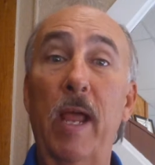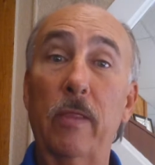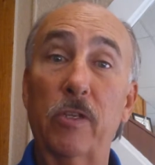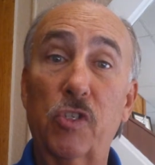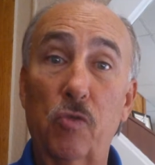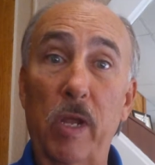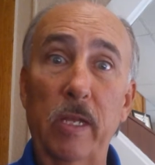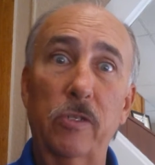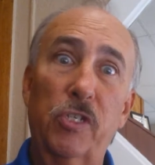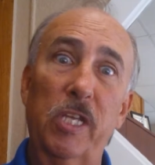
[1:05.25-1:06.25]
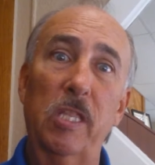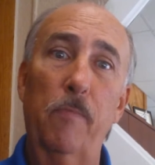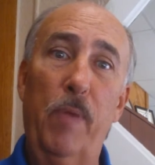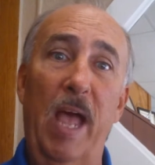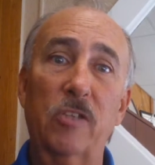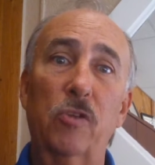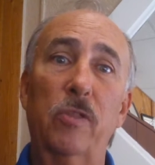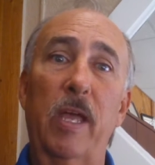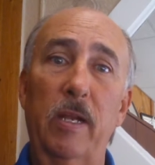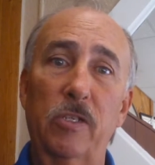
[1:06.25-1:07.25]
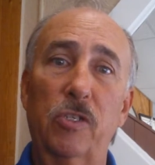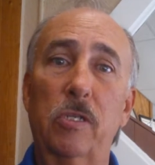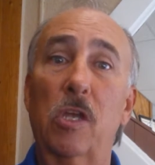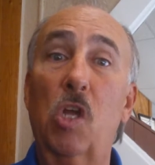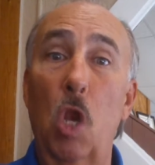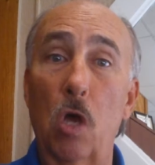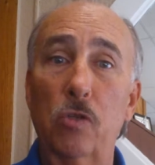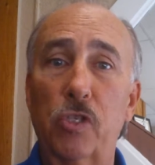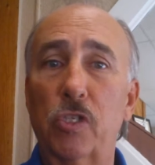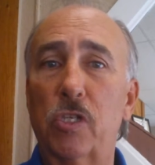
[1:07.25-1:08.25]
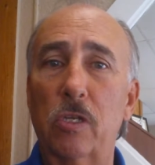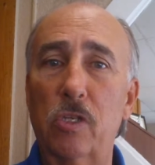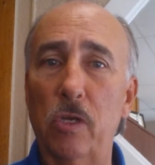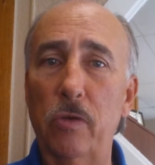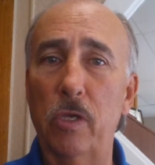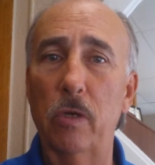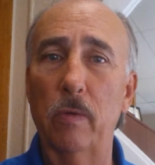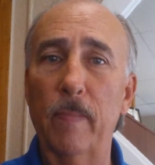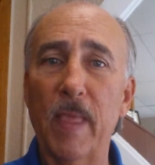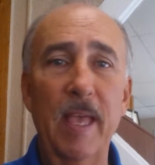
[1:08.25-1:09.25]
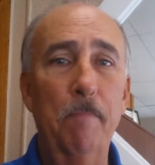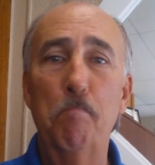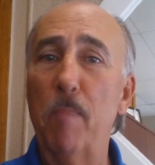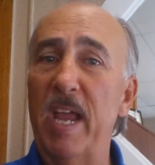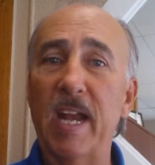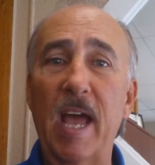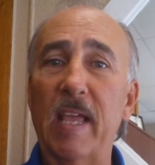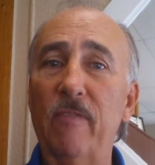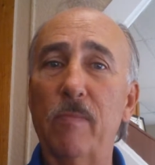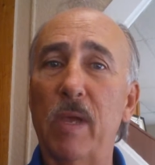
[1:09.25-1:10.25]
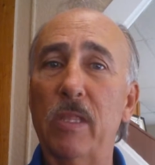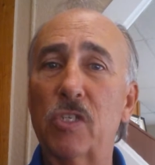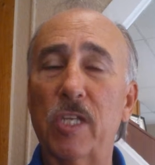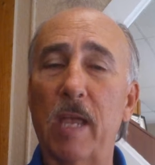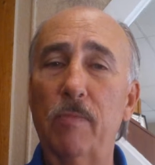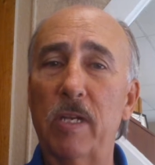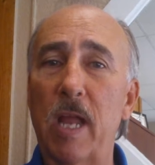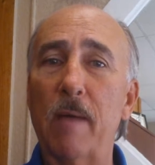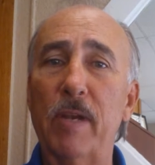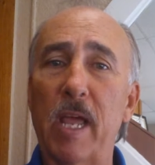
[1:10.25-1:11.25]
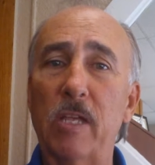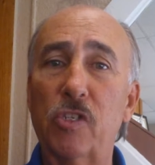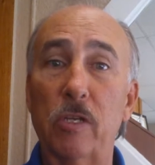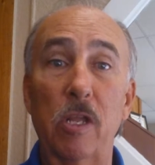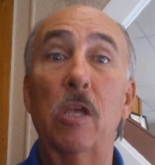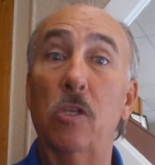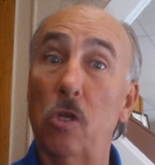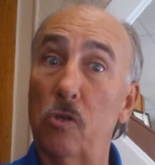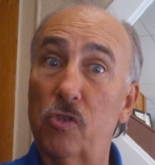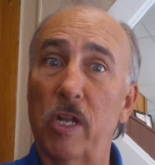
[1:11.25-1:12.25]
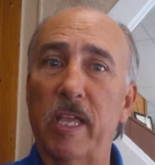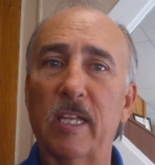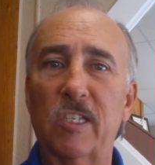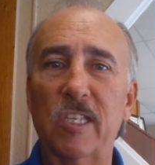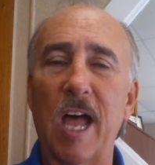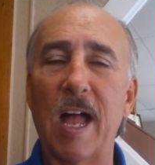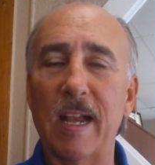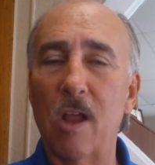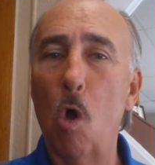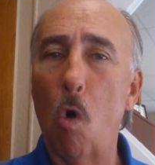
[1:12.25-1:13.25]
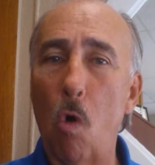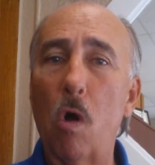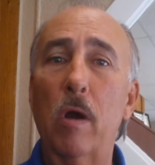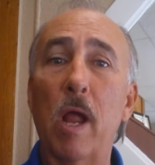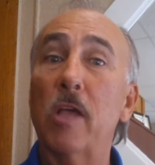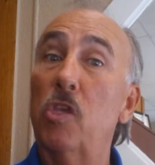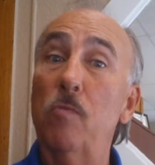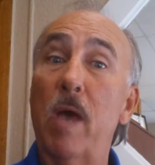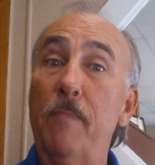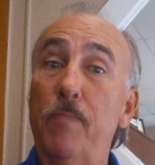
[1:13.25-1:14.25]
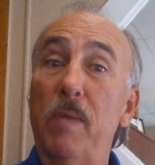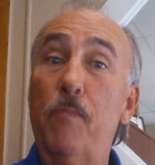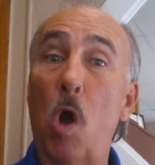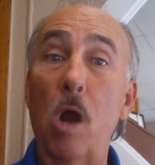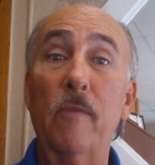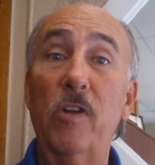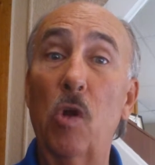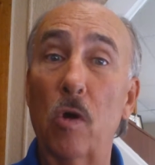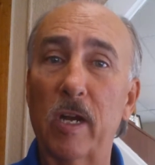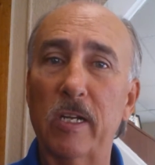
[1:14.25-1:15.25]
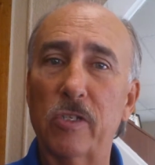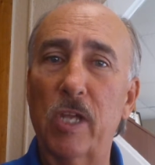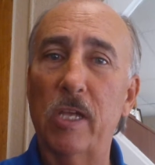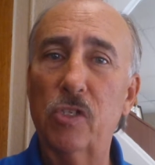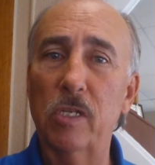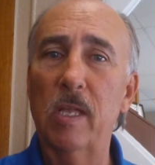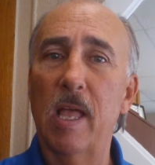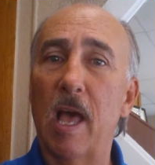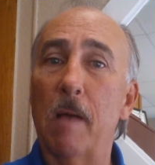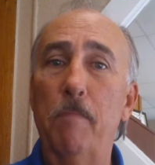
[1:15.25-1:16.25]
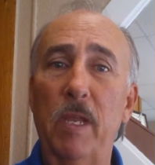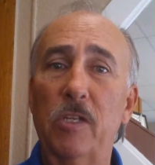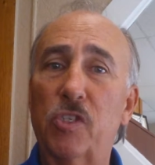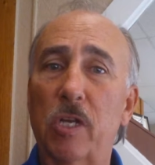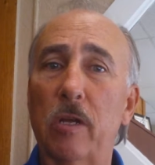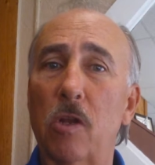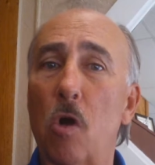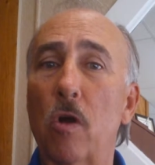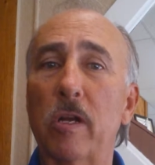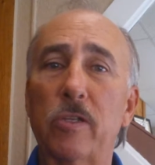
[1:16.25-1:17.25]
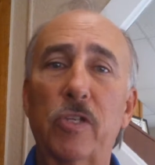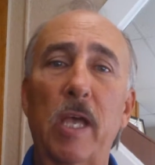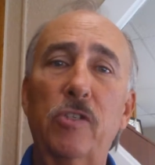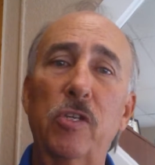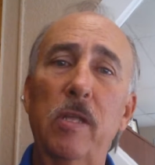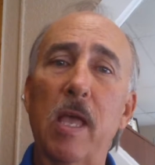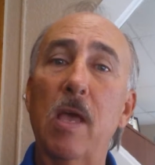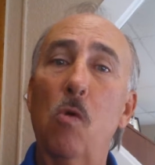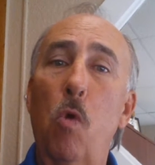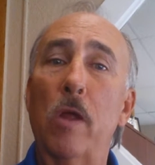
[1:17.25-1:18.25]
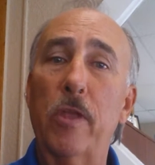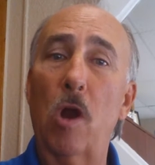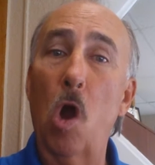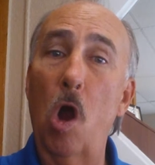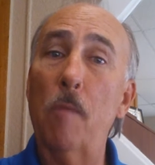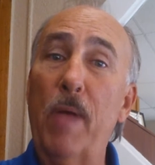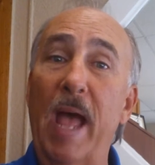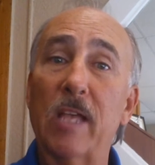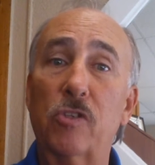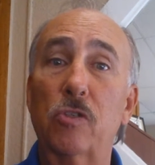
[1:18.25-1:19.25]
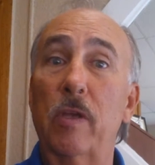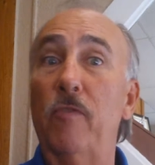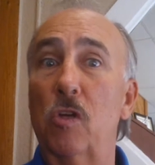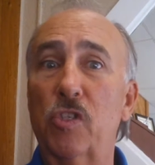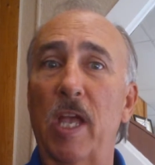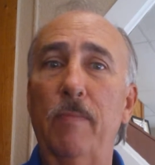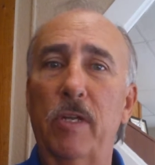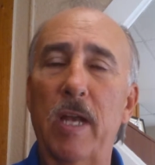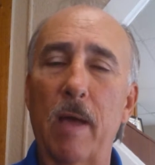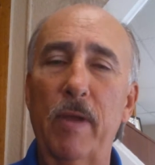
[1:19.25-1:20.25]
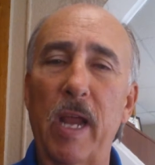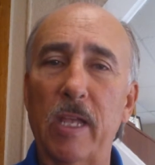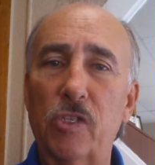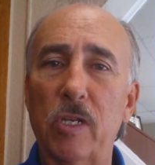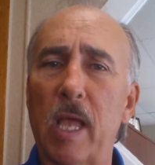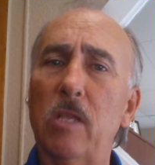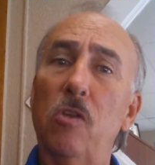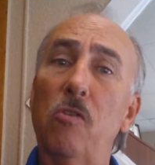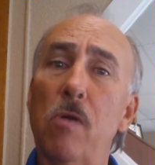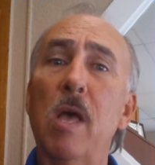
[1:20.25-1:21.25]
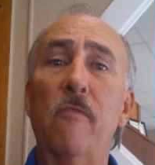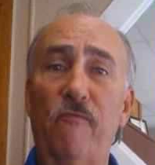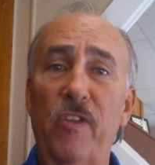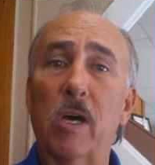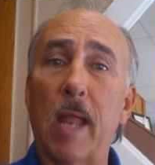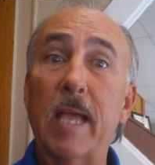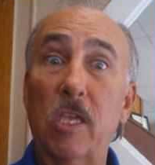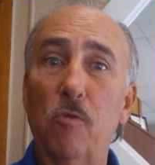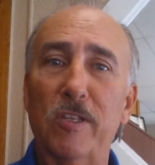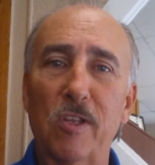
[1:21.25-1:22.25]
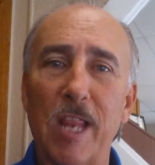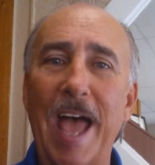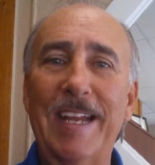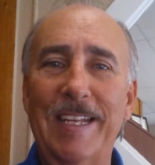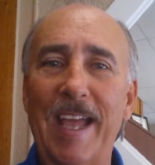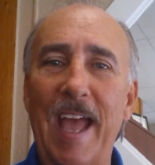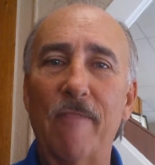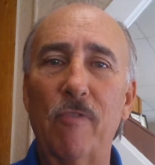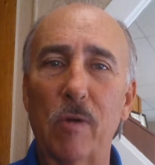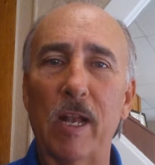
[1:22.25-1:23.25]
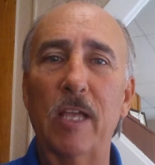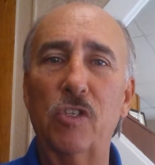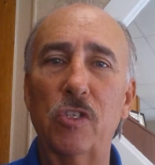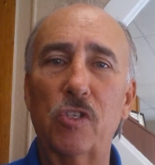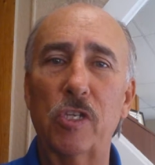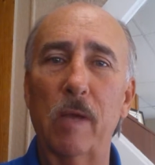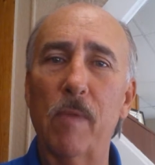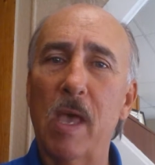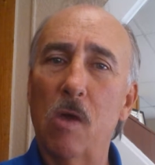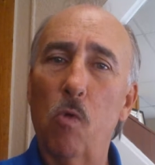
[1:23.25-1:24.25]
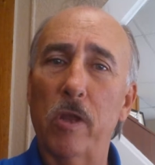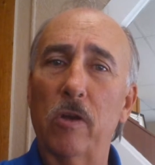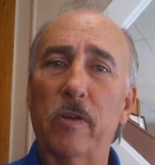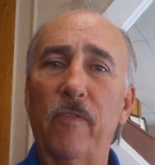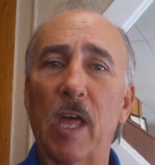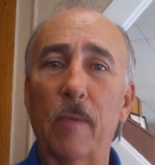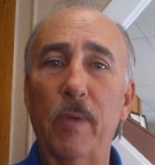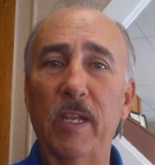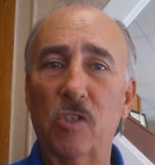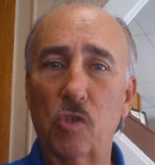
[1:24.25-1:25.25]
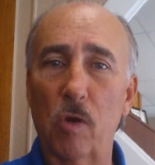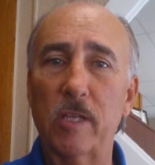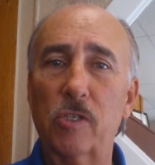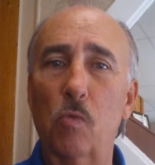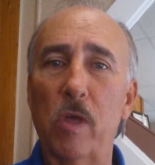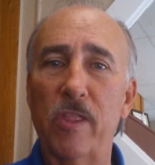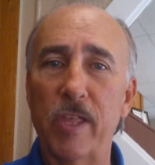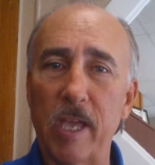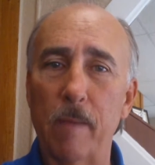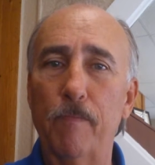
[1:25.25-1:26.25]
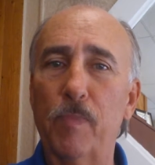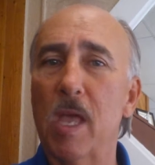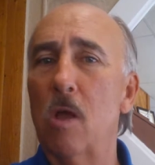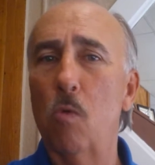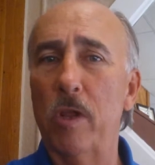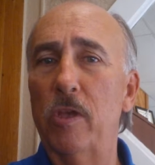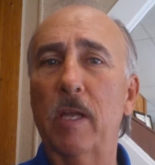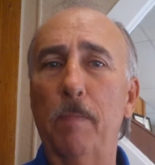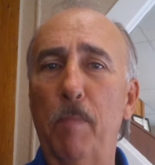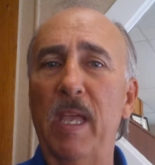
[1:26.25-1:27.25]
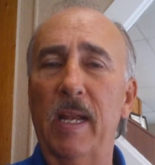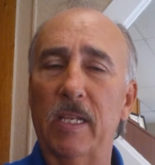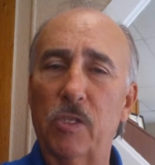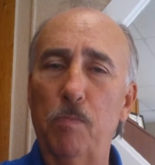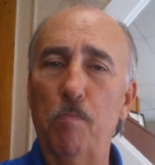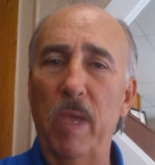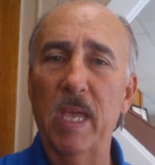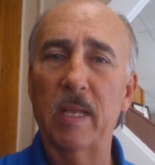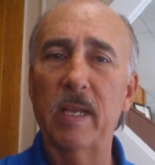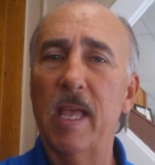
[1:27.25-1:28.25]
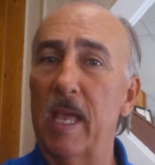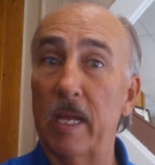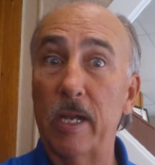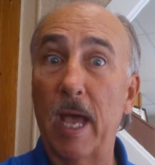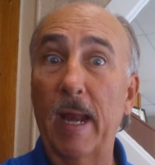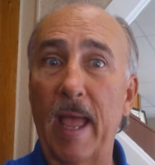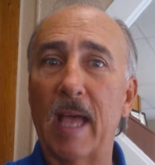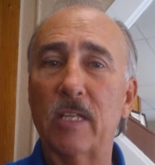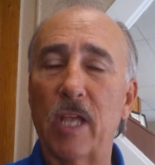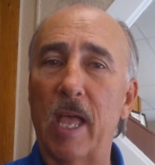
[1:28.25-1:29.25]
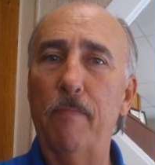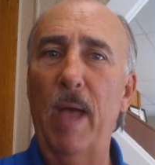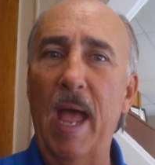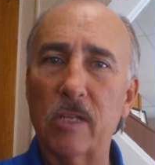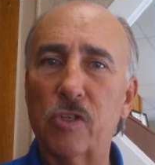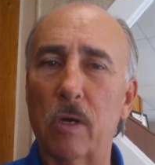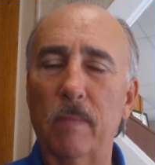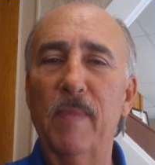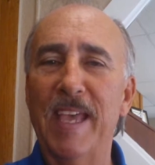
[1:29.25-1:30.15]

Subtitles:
down the street and see the pastor that is the closest to you. May not even be the same denomination. Usually it's not. Or you may be part of an organization, a ministerial organization, where there are pastors of your same denomination, and you feel like you would like to have a relationship where you're developing trust with them, where you can meet as men and not as a pastor.